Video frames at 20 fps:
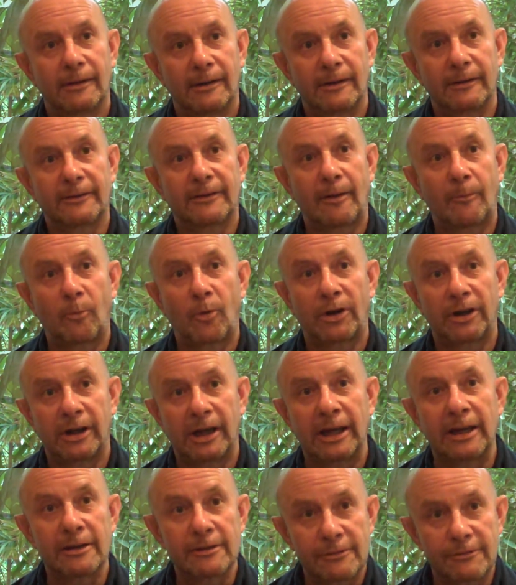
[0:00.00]
someone
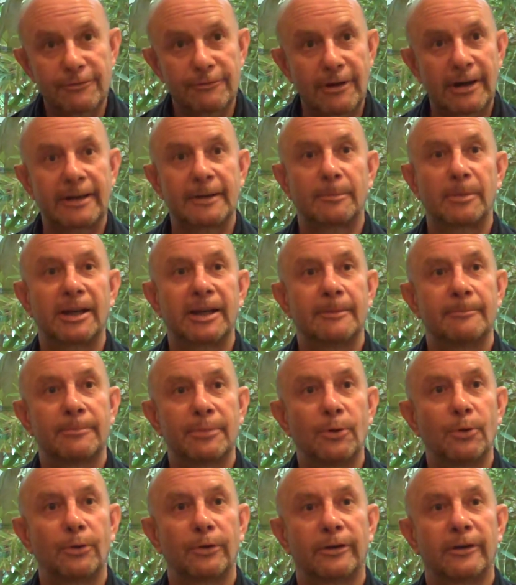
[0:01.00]
incredibly
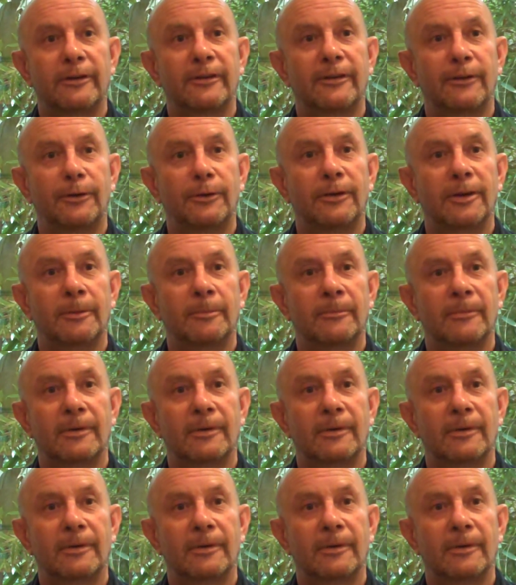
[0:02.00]
important to them.